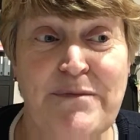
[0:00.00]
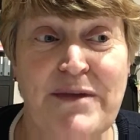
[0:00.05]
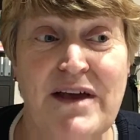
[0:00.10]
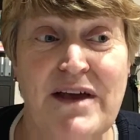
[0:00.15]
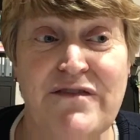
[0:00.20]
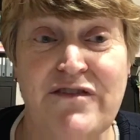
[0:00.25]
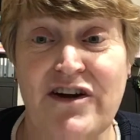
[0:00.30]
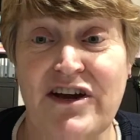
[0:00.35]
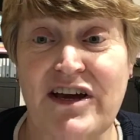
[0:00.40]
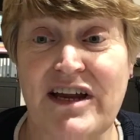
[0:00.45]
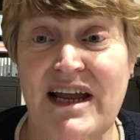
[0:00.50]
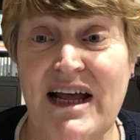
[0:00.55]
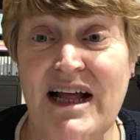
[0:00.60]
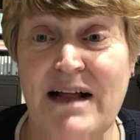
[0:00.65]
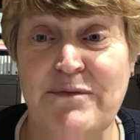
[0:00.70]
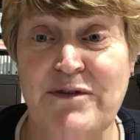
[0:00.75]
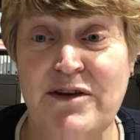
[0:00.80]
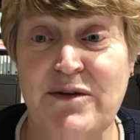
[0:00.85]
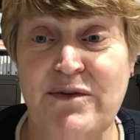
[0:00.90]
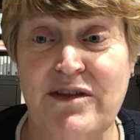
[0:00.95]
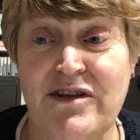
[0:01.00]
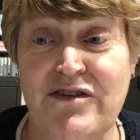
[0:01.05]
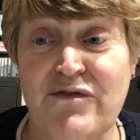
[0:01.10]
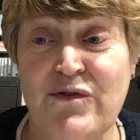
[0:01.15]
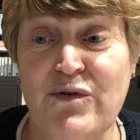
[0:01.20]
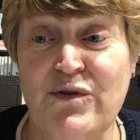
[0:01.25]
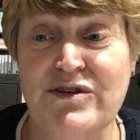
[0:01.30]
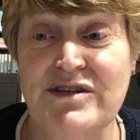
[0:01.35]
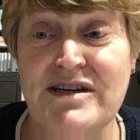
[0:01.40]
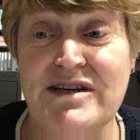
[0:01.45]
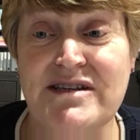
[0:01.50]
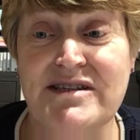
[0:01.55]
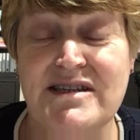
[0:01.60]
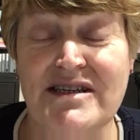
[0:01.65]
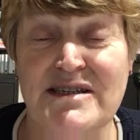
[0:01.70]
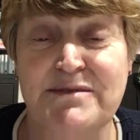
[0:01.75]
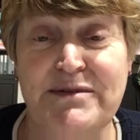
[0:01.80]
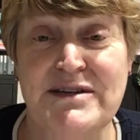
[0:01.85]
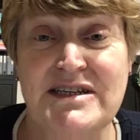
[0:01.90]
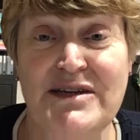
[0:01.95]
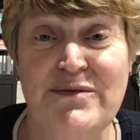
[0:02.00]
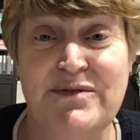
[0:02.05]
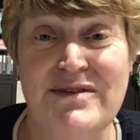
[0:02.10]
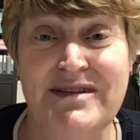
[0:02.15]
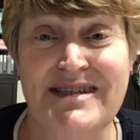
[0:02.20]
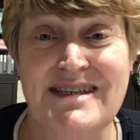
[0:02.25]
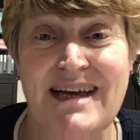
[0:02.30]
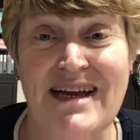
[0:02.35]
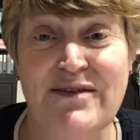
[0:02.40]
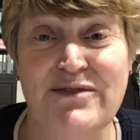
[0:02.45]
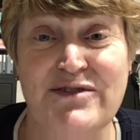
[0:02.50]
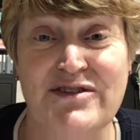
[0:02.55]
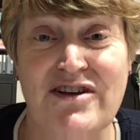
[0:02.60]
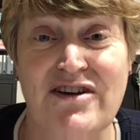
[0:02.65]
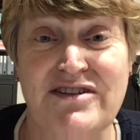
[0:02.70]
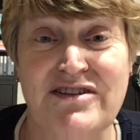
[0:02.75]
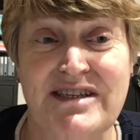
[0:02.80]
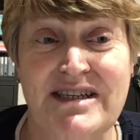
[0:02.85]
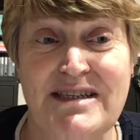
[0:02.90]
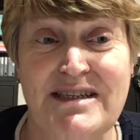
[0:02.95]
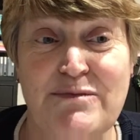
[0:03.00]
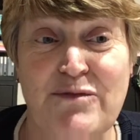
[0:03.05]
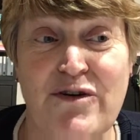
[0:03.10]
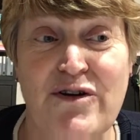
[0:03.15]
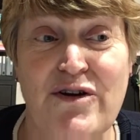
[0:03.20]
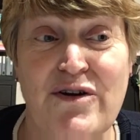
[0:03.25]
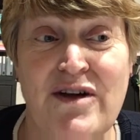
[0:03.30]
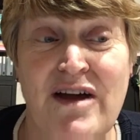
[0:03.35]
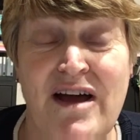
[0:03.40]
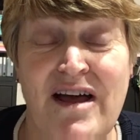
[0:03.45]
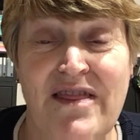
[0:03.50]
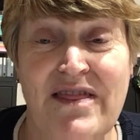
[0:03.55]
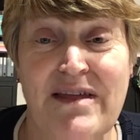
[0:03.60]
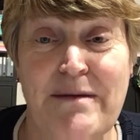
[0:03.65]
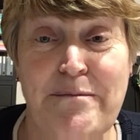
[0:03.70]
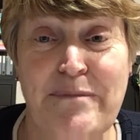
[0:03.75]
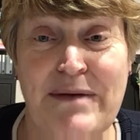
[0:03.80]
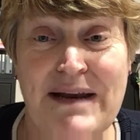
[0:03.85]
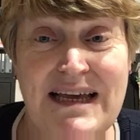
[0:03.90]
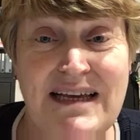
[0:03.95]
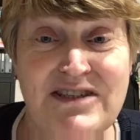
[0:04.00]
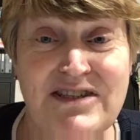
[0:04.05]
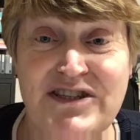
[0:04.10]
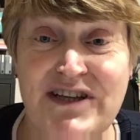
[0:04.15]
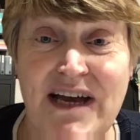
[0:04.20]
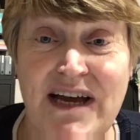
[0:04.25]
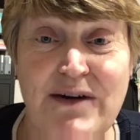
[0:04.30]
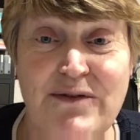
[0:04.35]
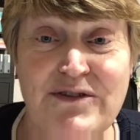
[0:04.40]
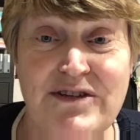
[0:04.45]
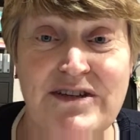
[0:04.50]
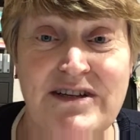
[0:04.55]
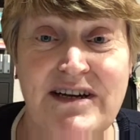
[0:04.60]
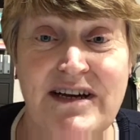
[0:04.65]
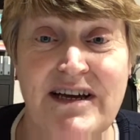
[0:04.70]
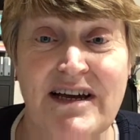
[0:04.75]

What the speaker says: If I can help you with your orders, especially with the sale starting tomorrow, then please shout.